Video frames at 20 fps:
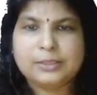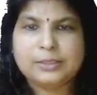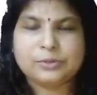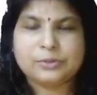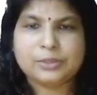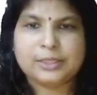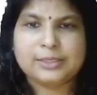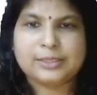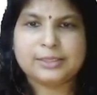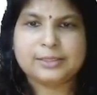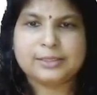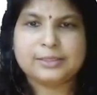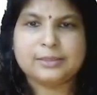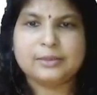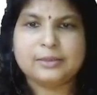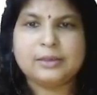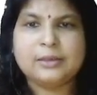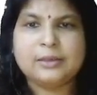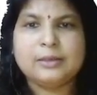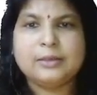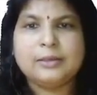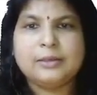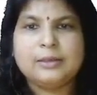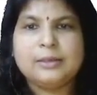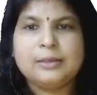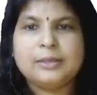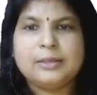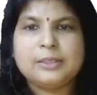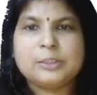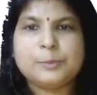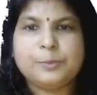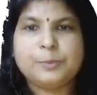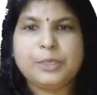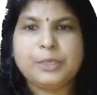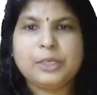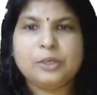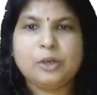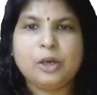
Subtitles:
So this is the speed